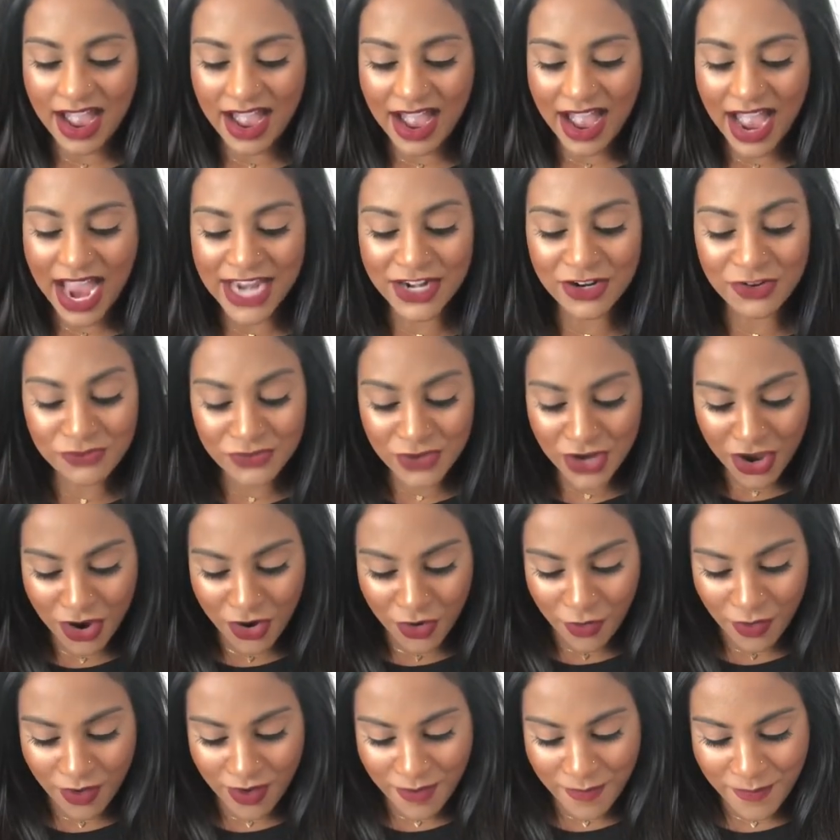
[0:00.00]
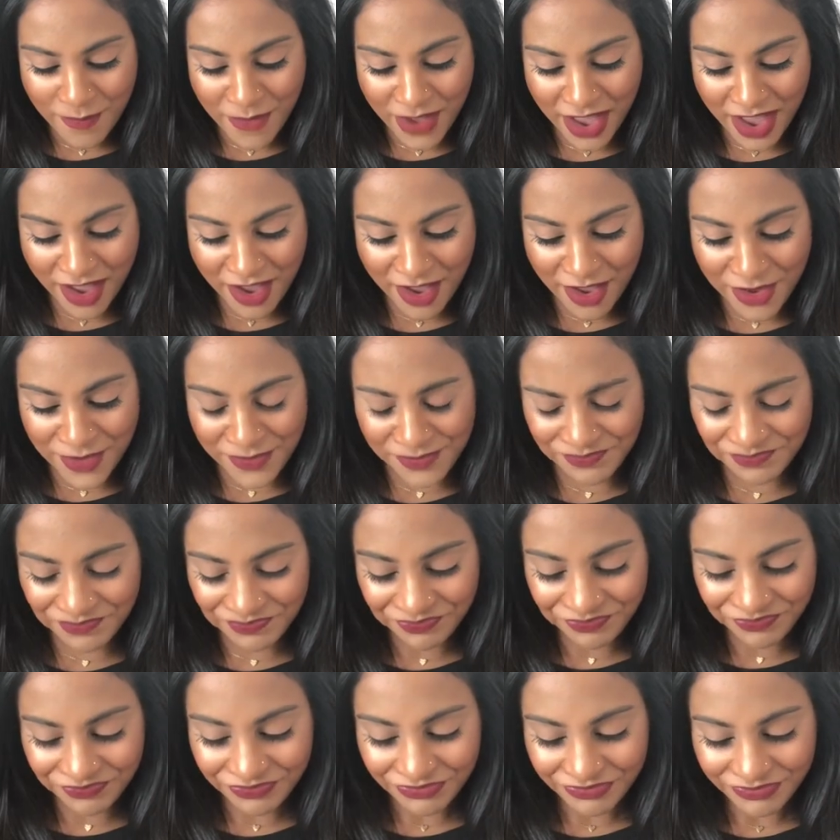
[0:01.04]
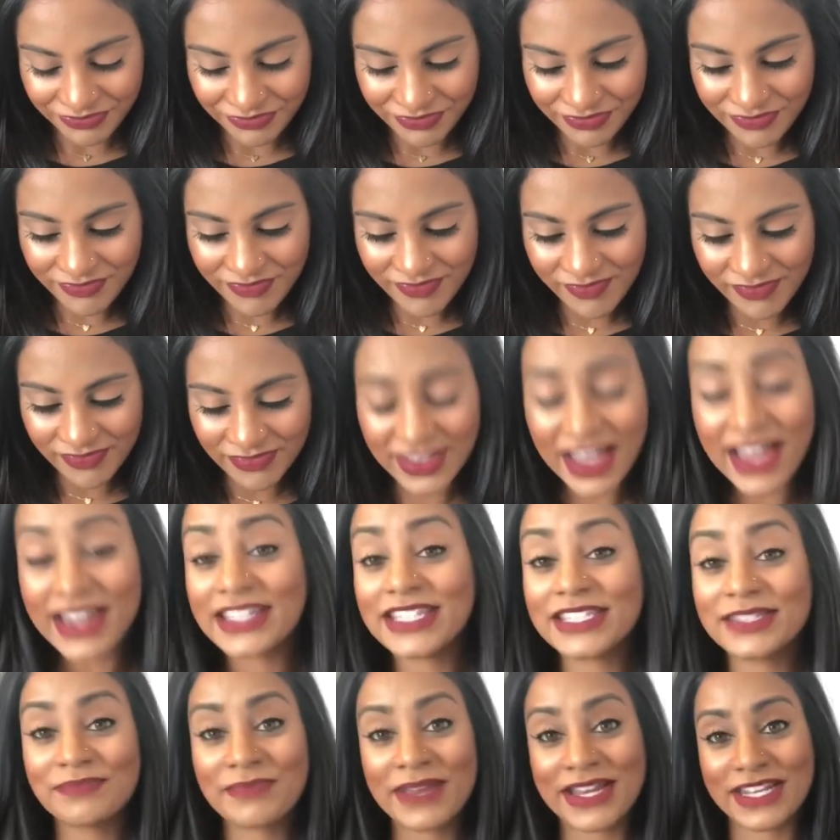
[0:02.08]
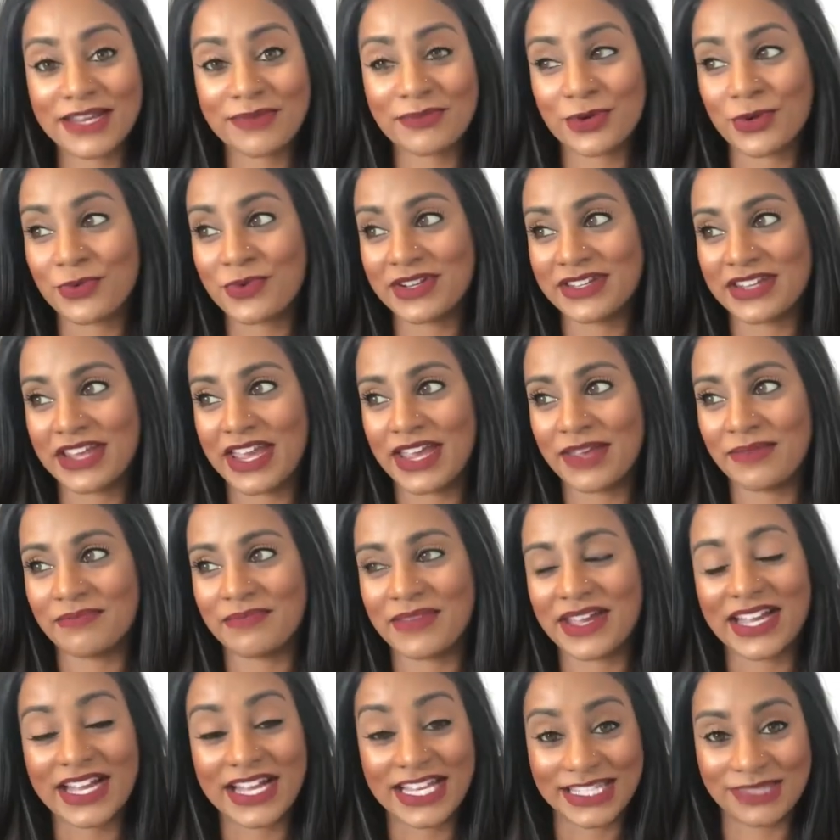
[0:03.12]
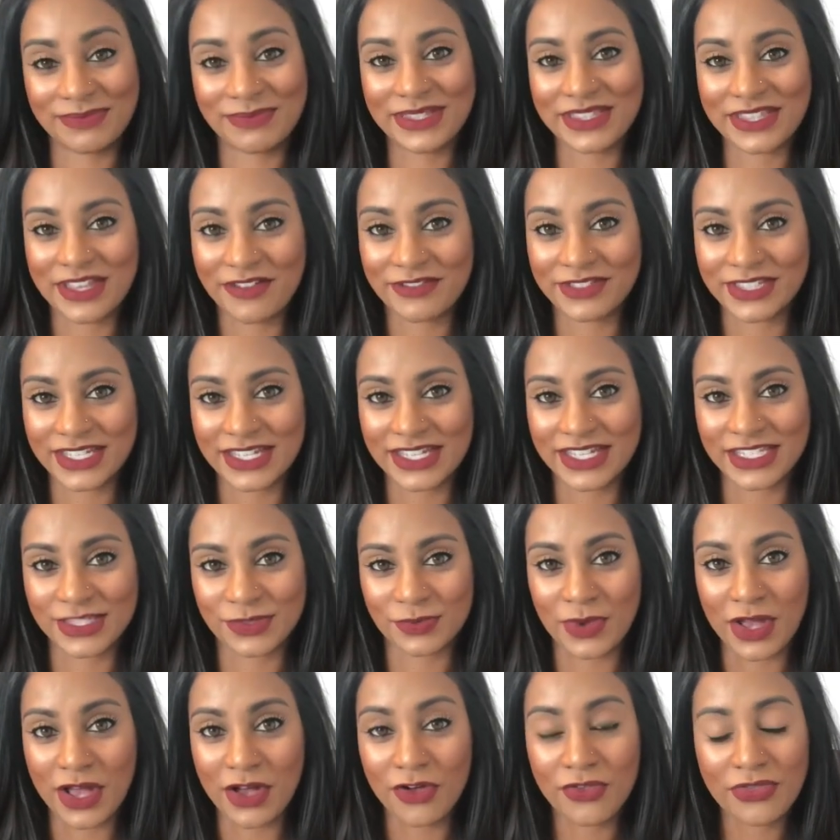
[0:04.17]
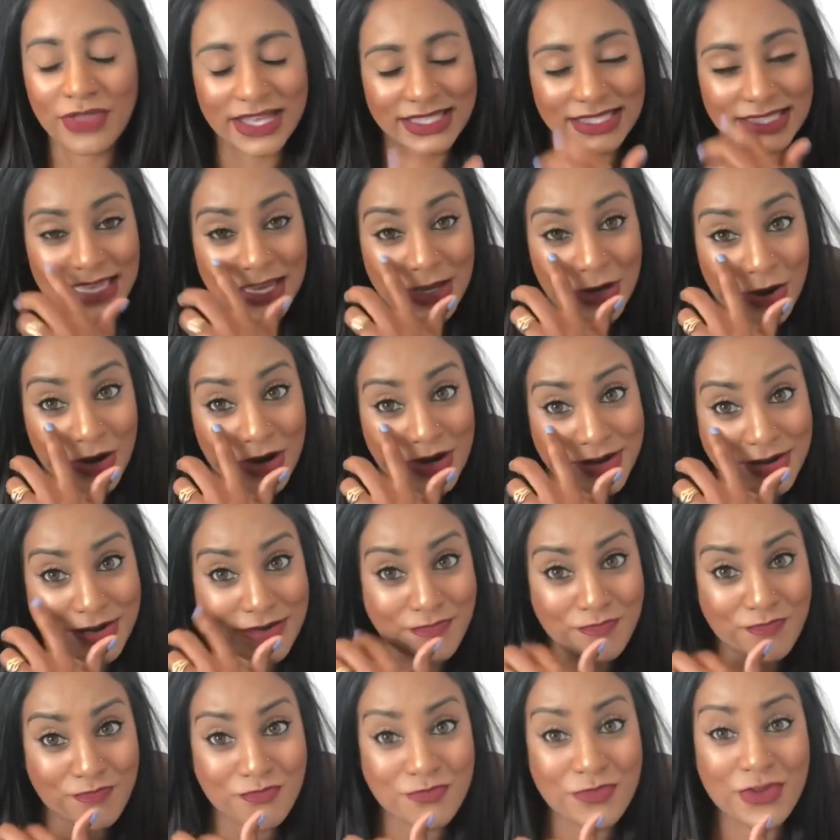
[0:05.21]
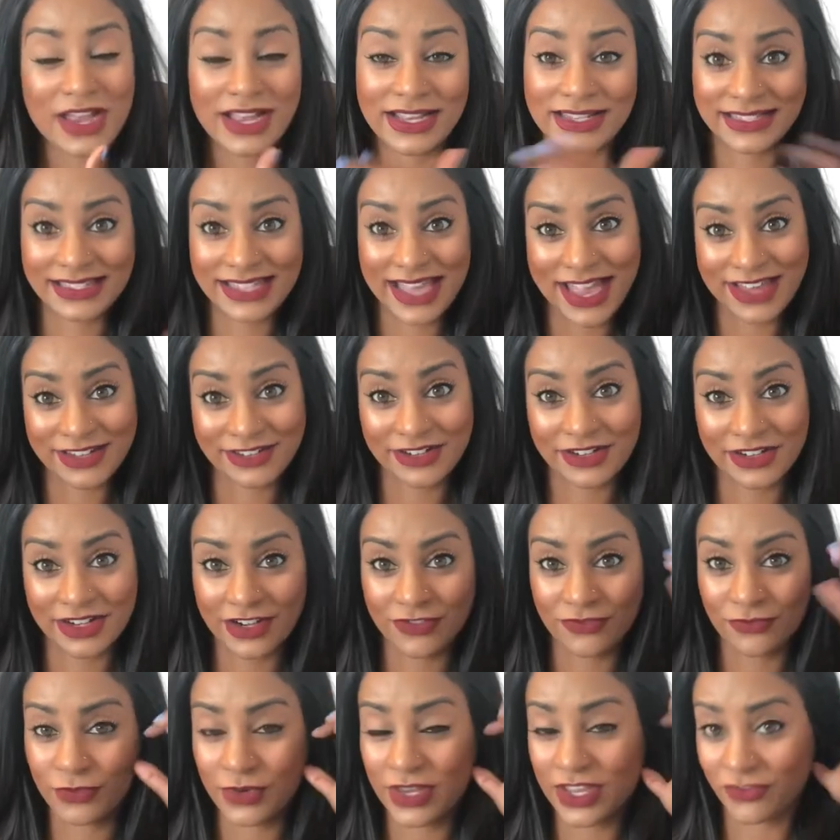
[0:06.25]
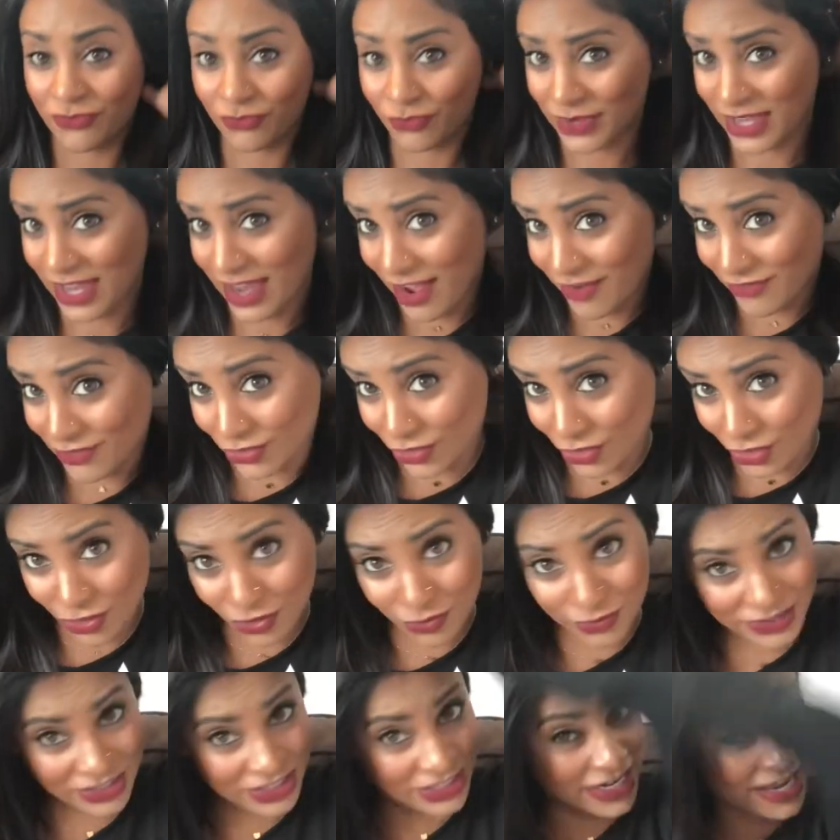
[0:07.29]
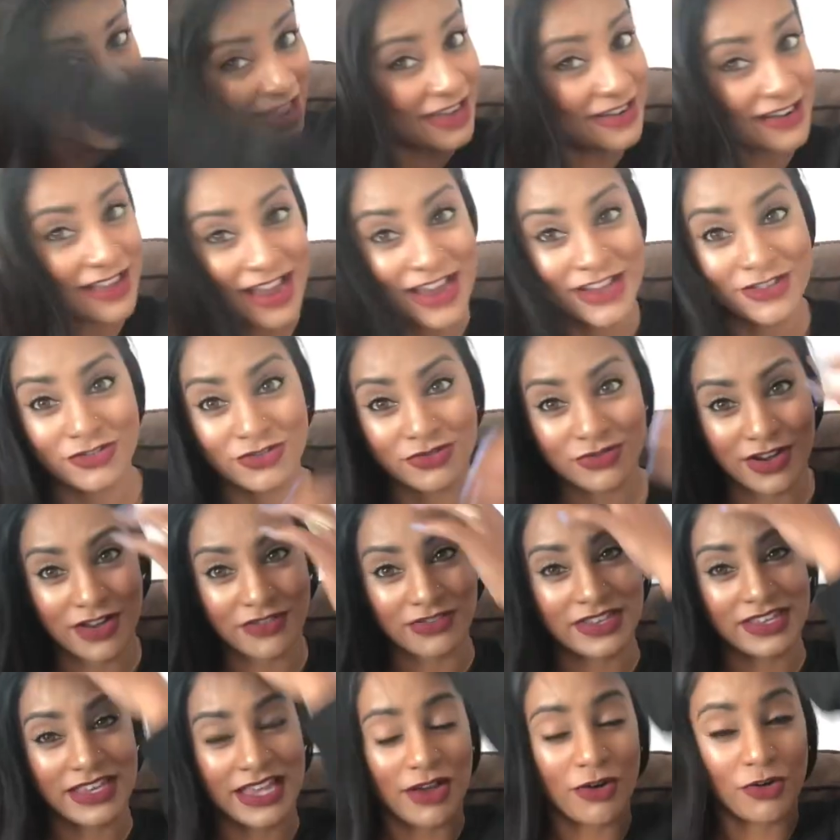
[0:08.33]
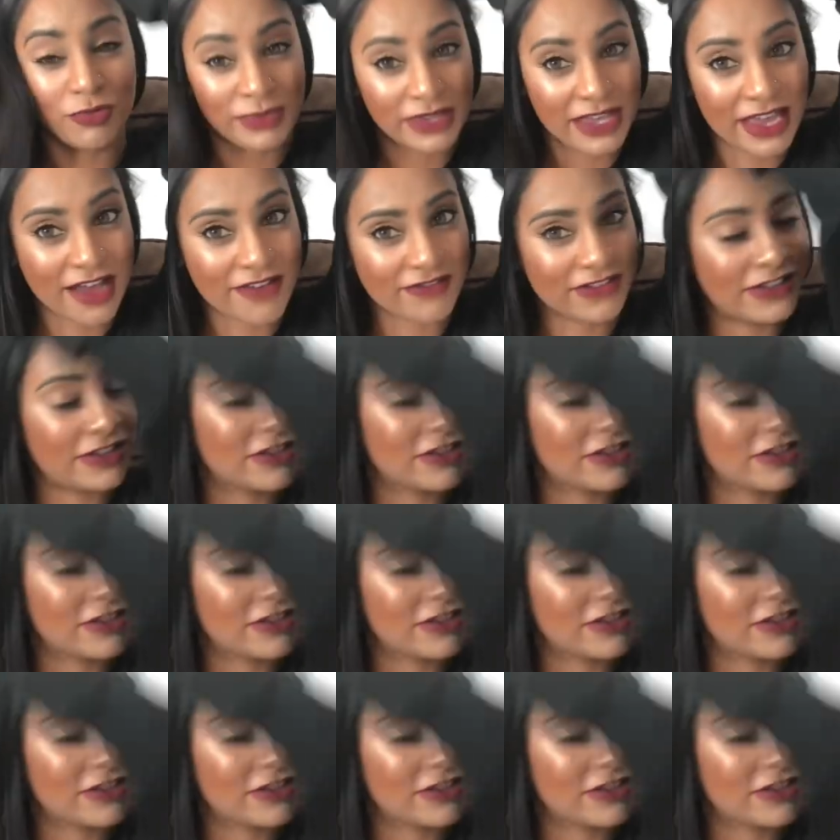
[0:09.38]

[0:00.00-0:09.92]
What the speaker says: I don't know. That is my number one name. My husband loves it as well. That's like our contender if we have a girl, which again, I do not think I will be having a